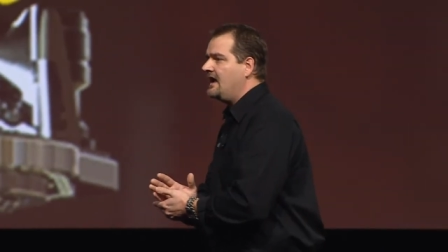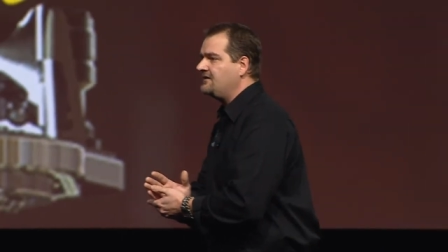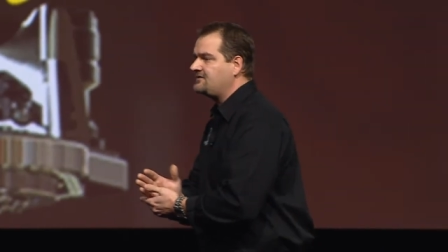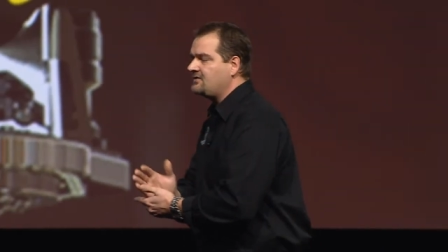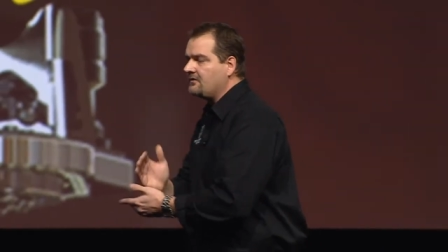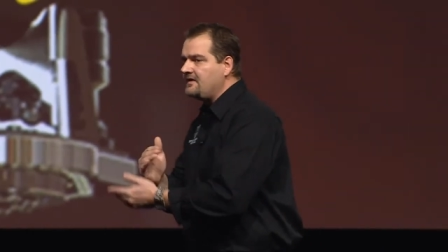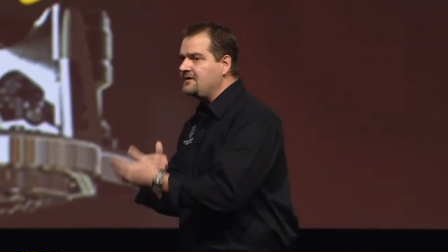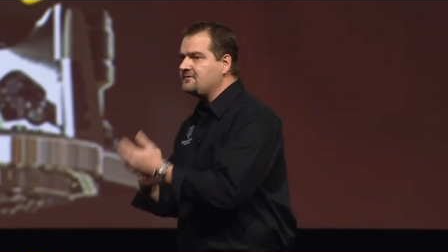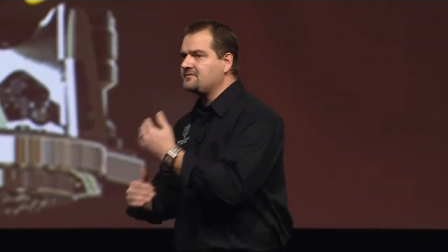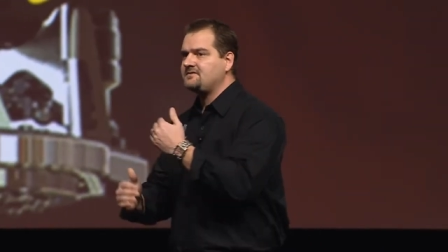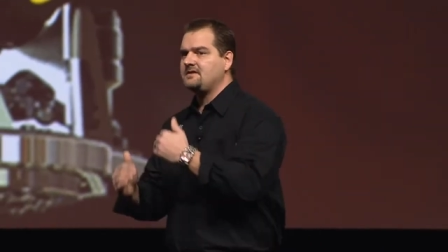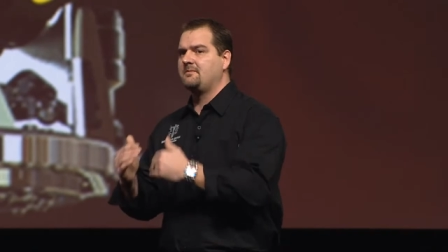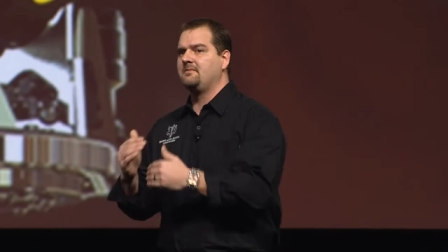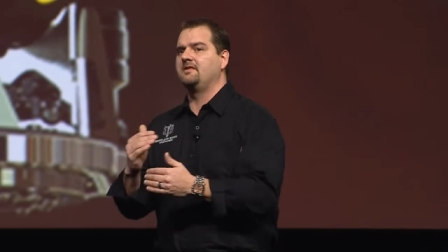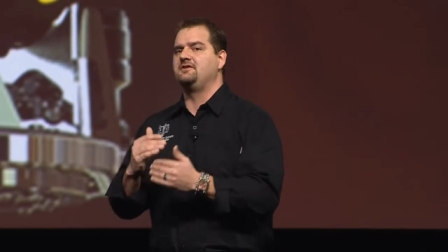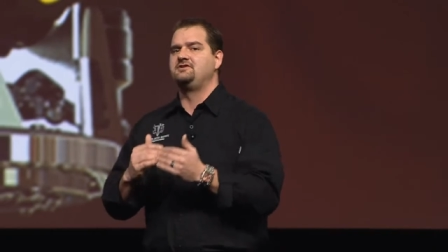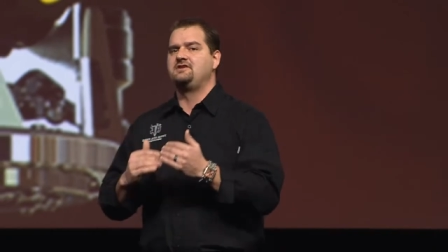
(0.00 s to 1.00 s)
And so these are
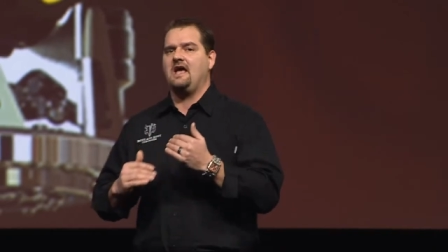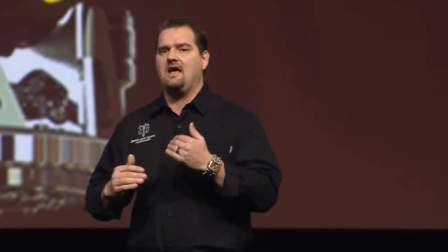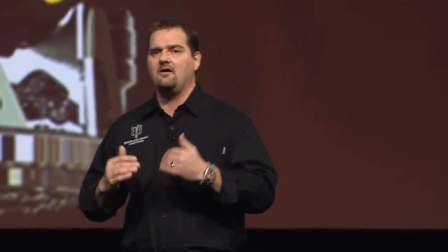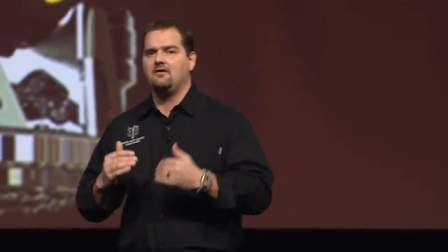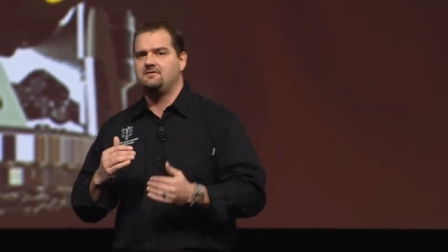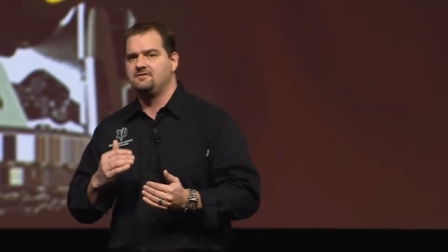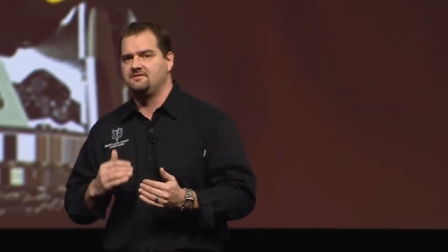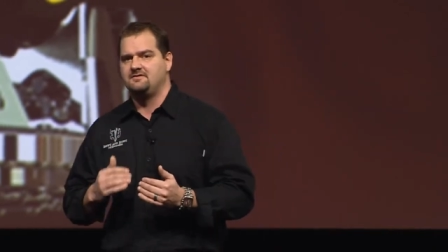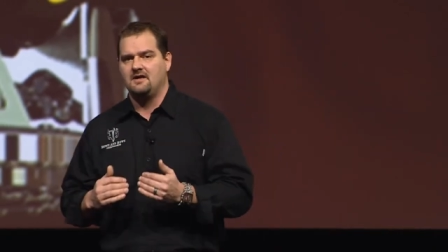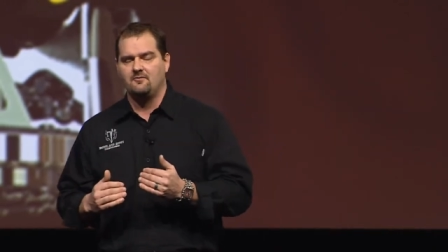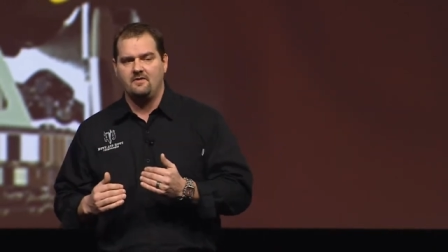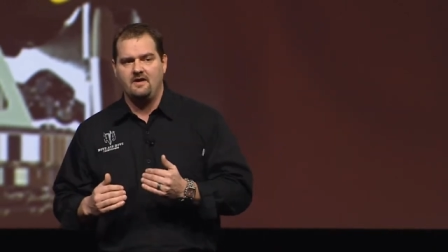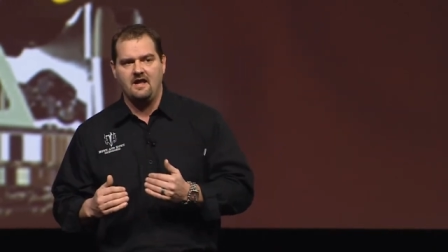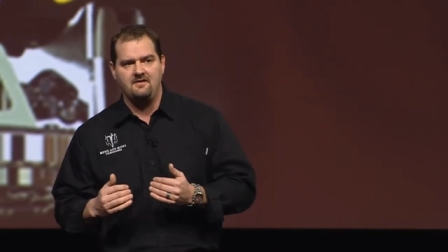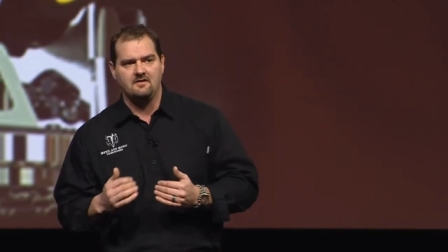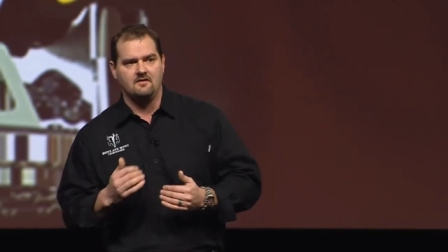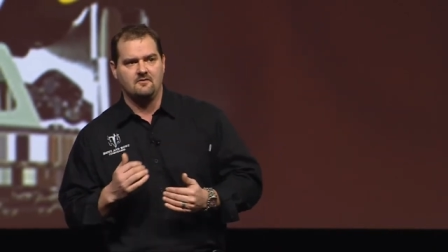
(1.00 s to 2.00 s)
some of the challenges that
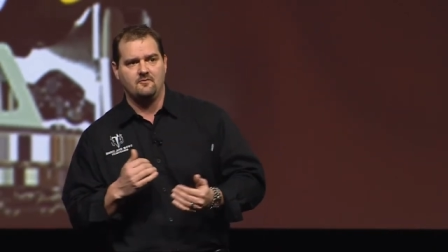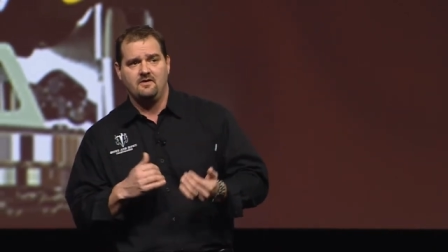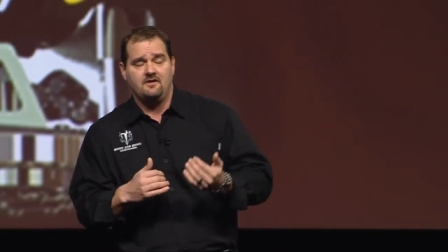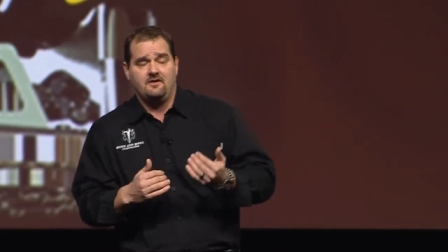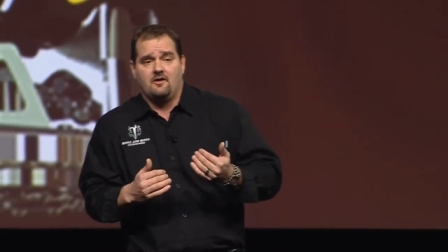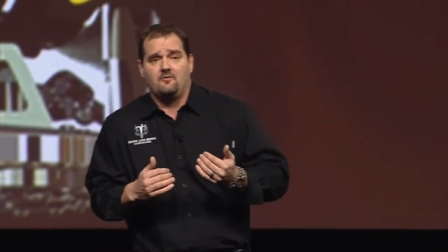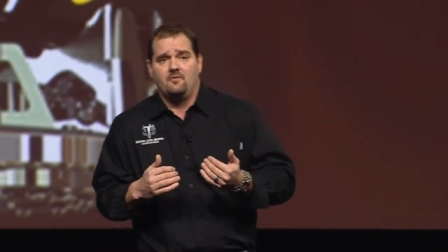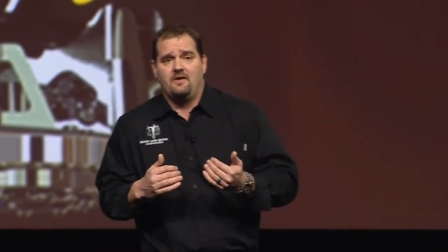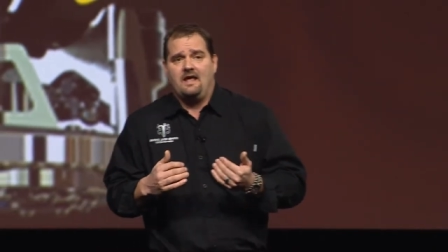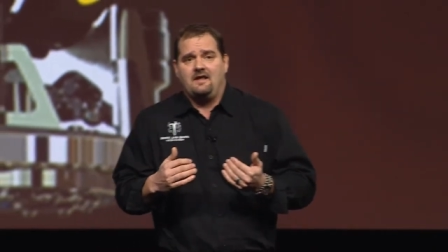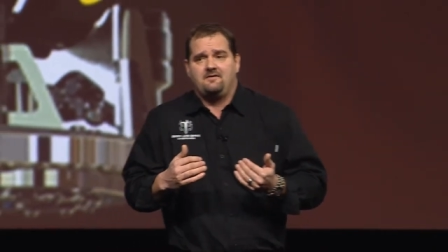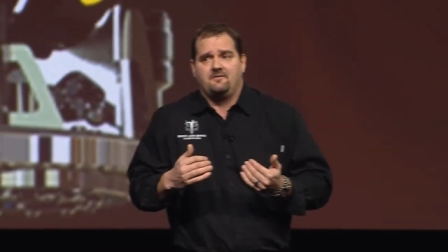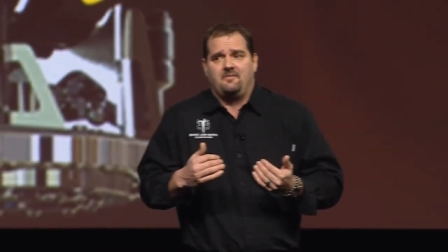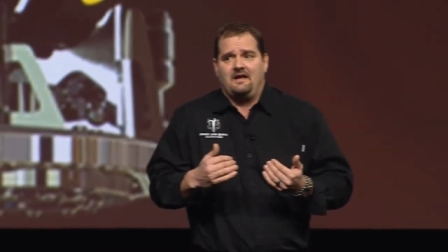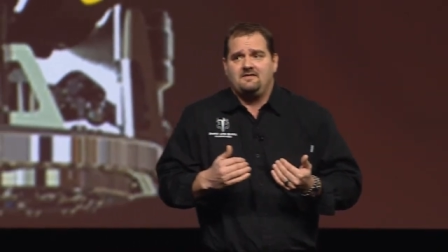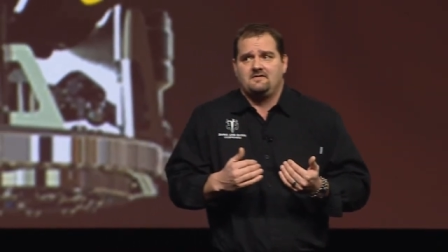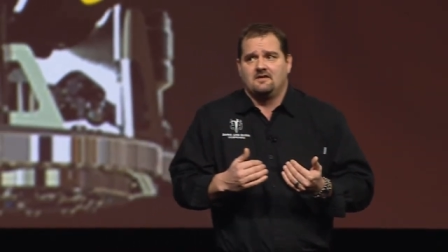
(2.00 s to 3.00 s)
we had to, you know, we had
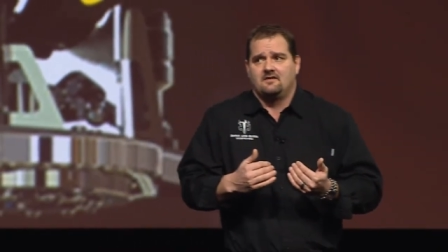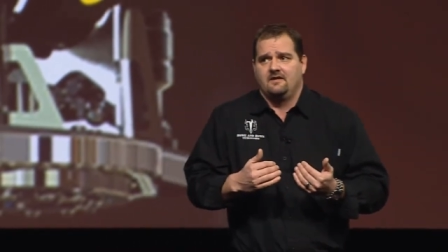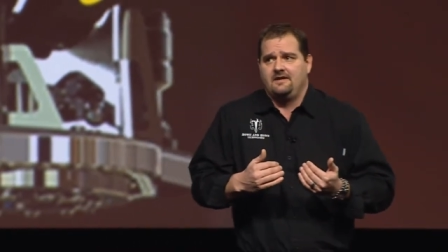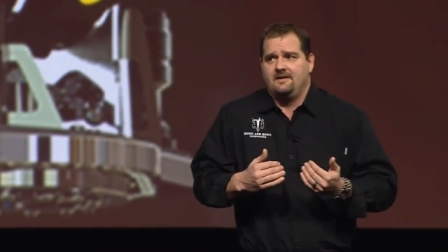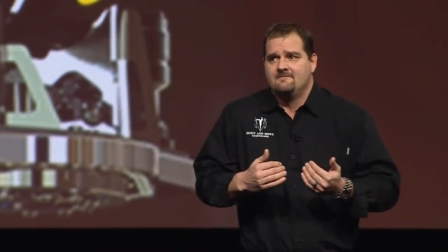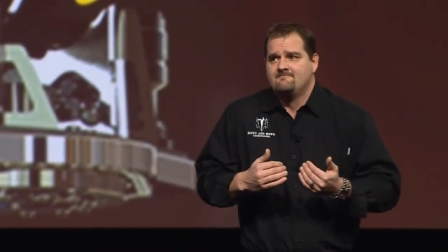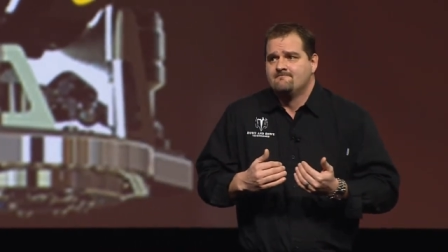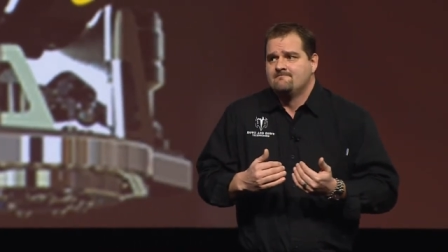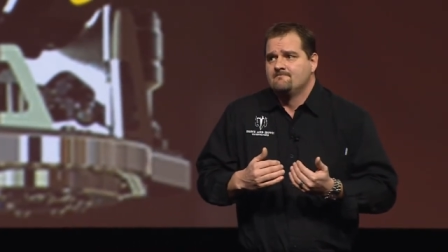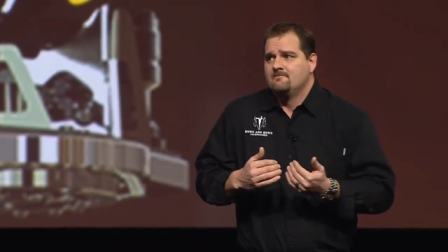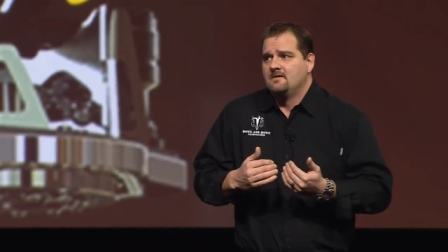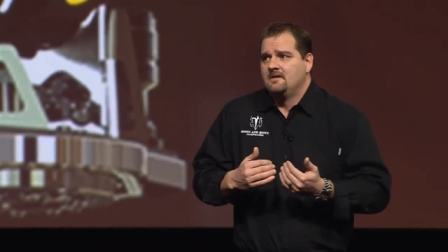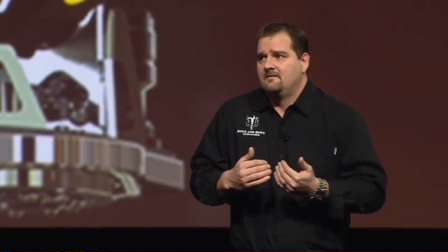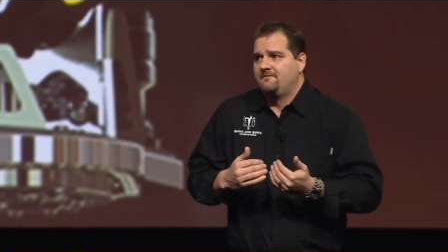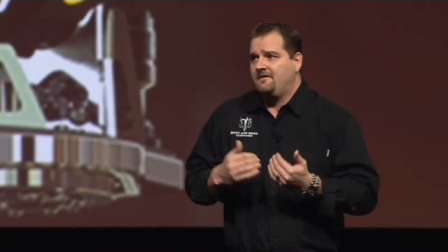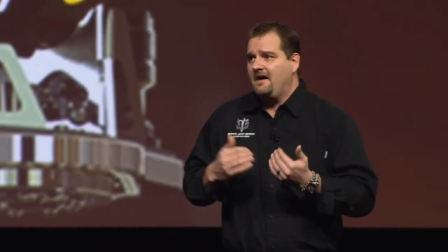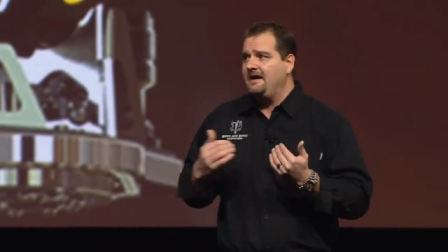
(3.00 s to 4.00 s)
to basically
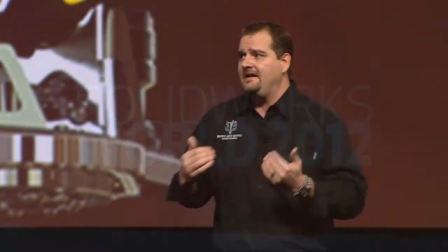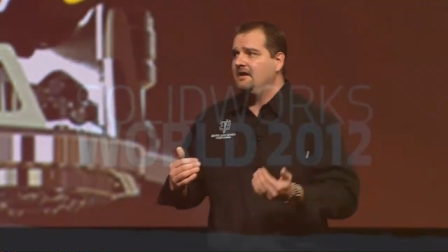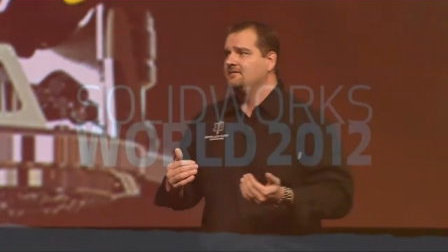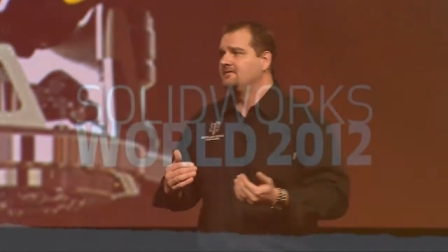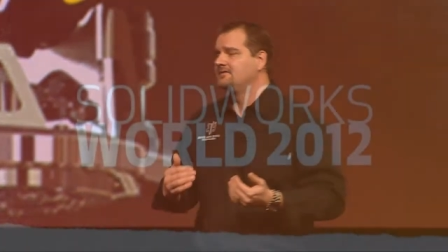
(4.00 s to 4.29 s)
find out